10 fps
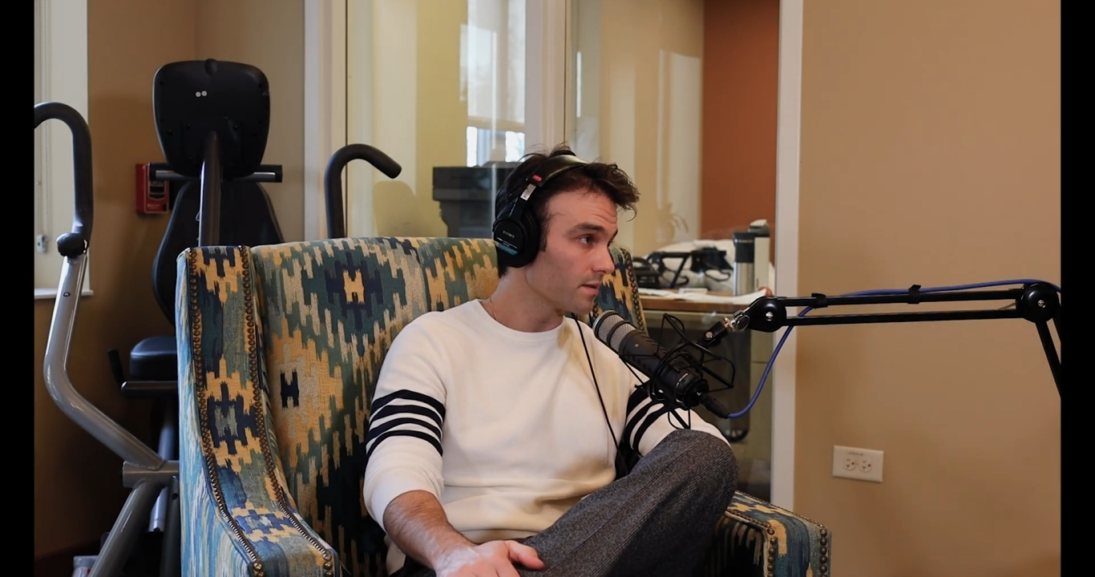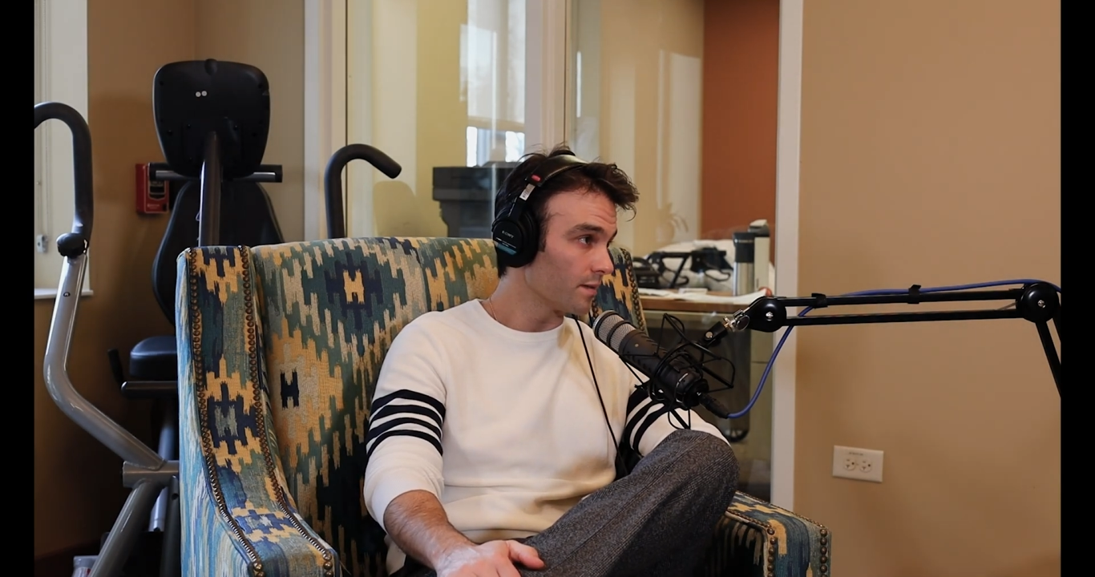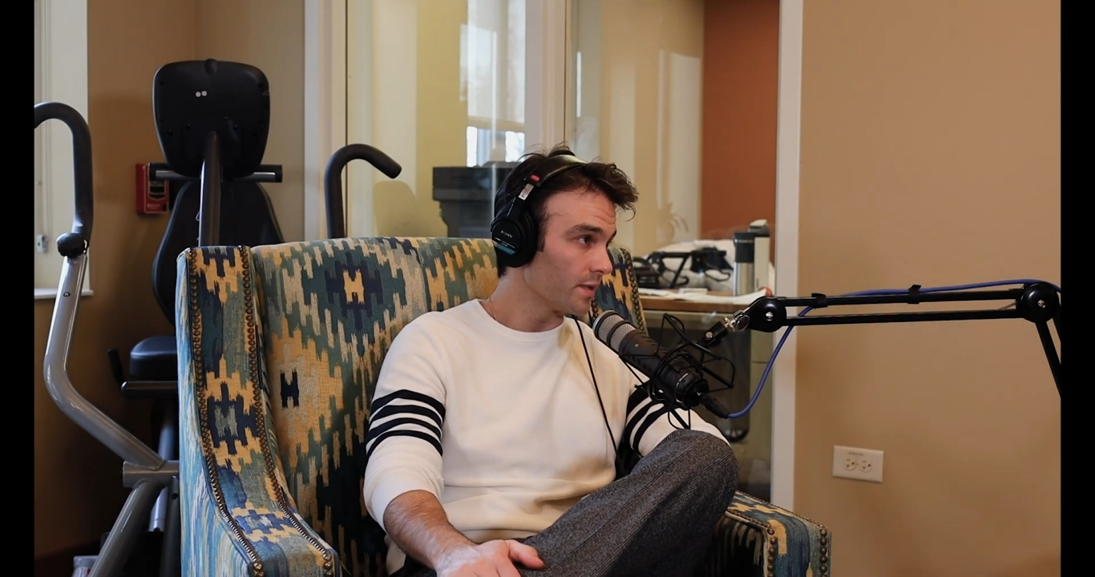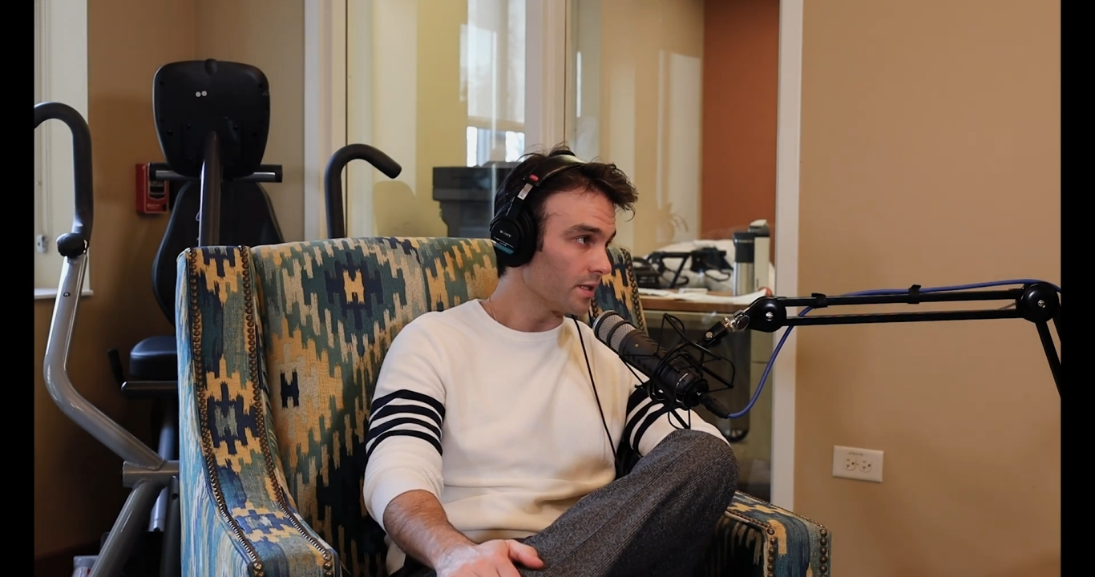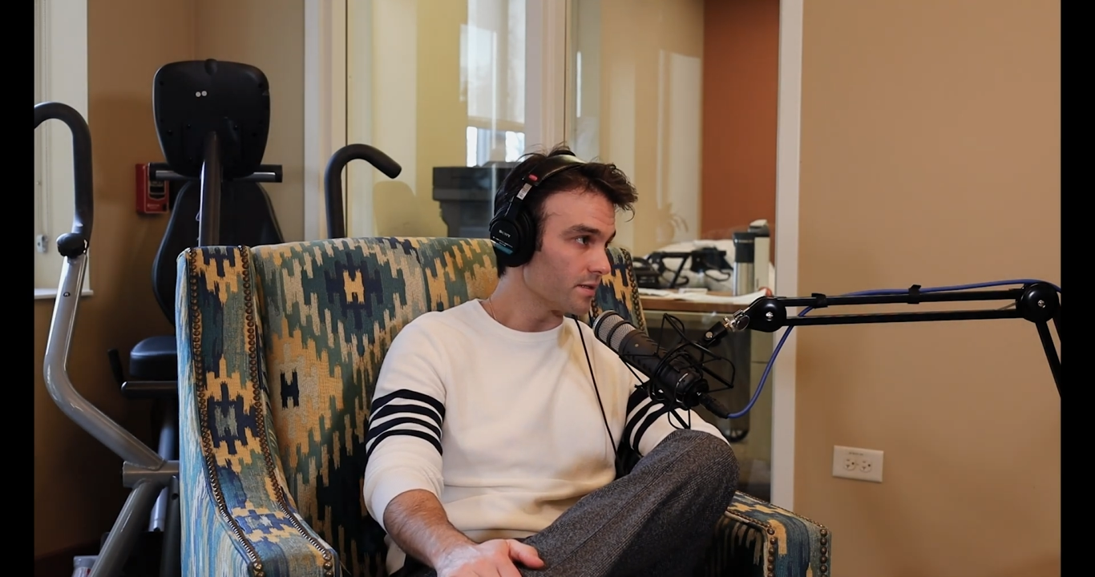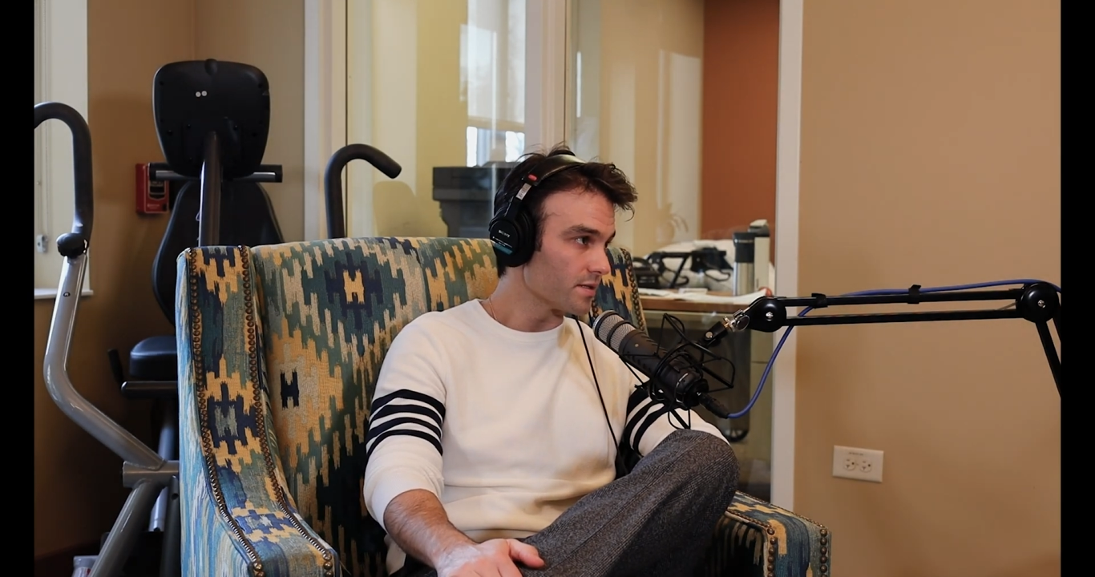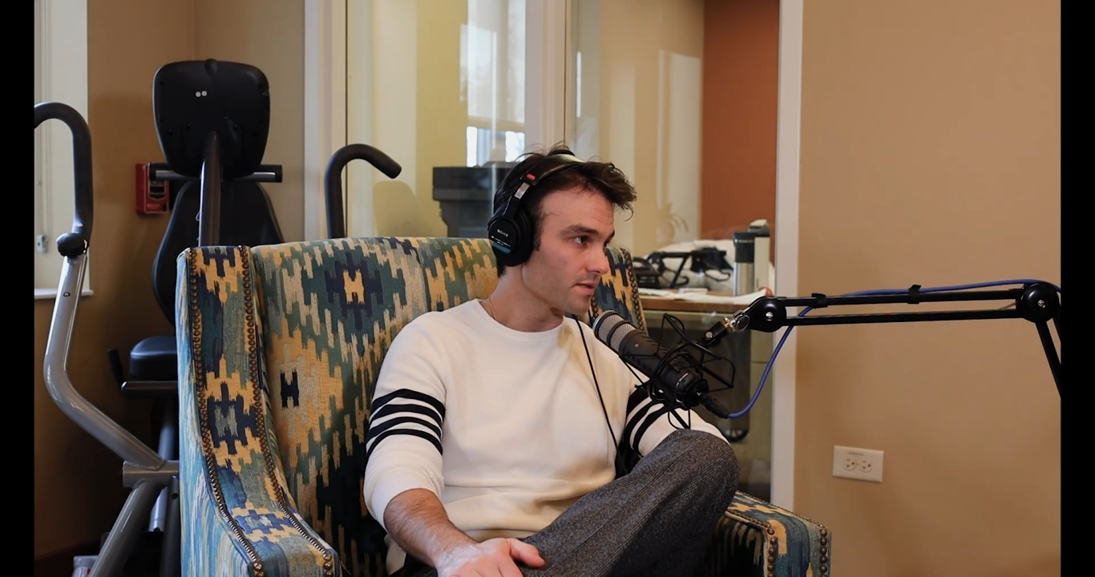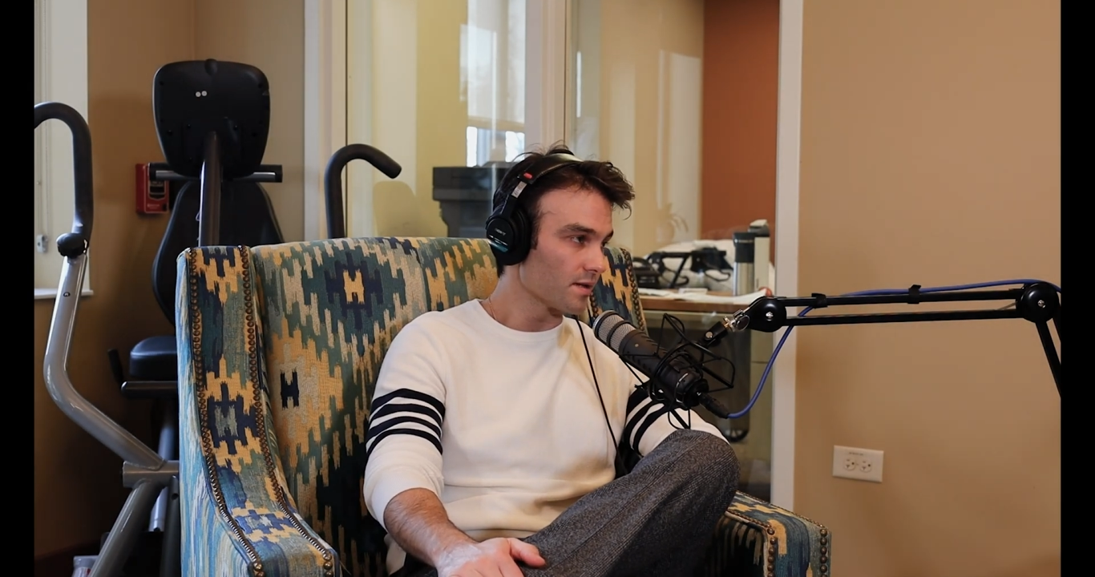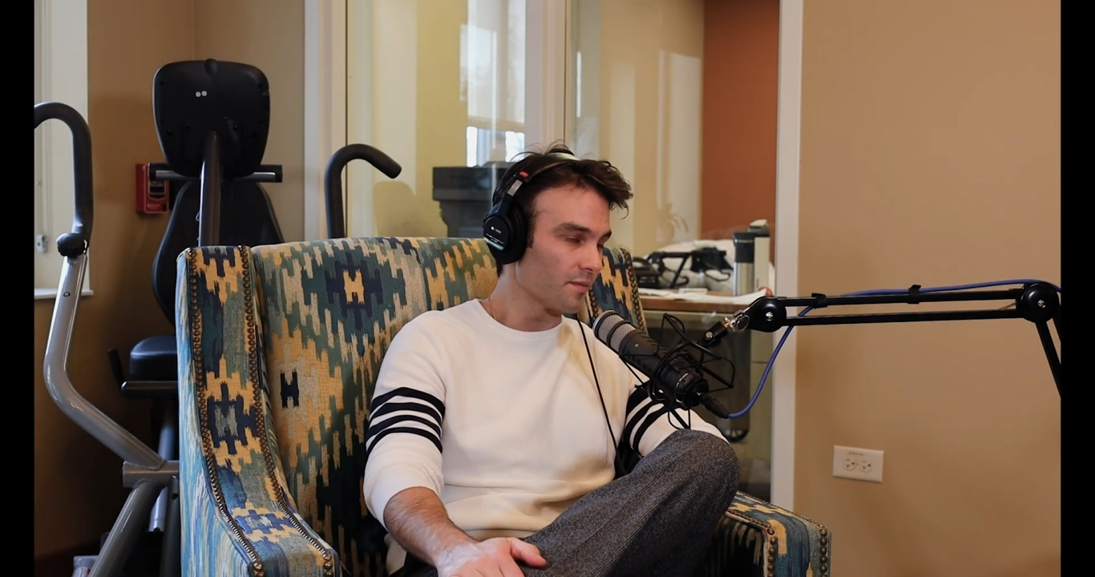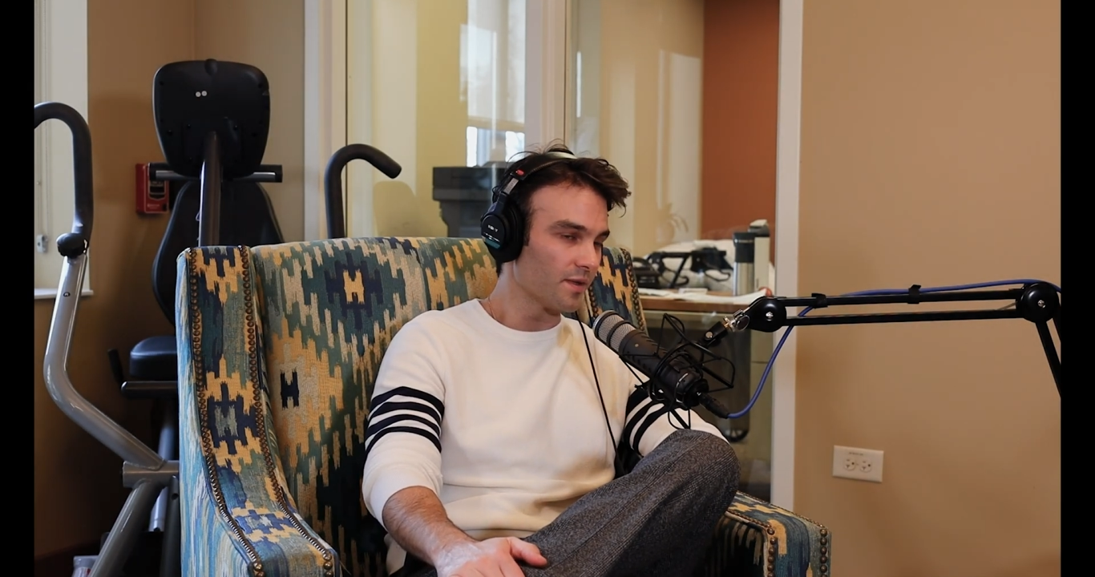I mean,
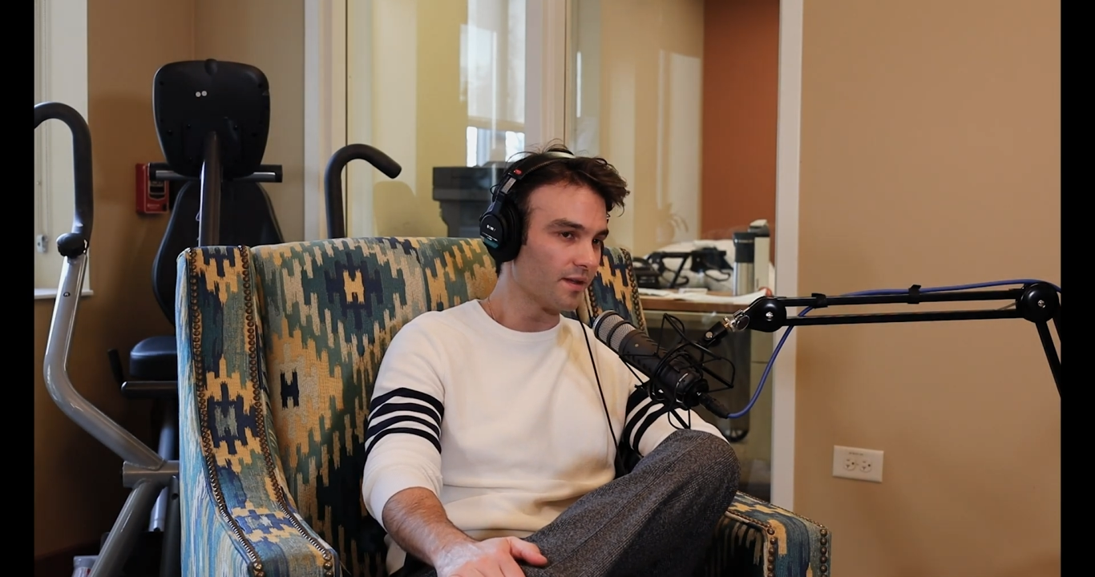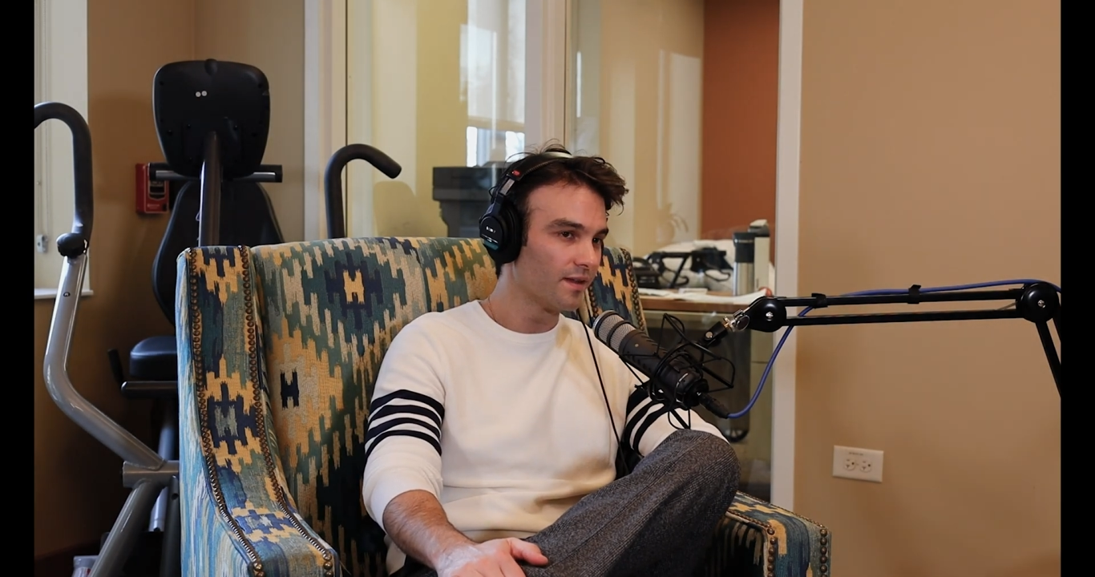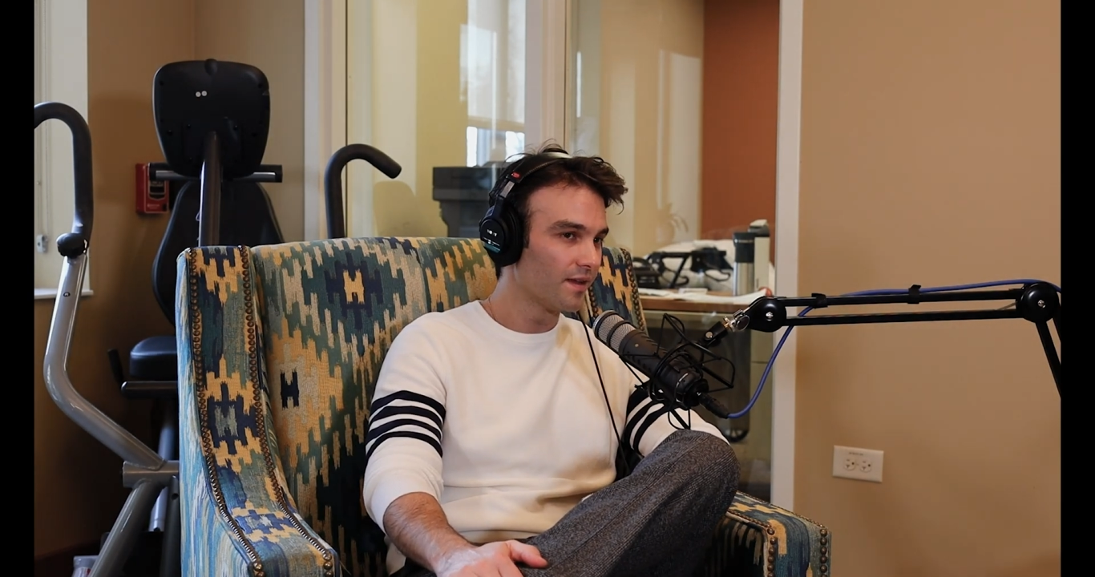just some of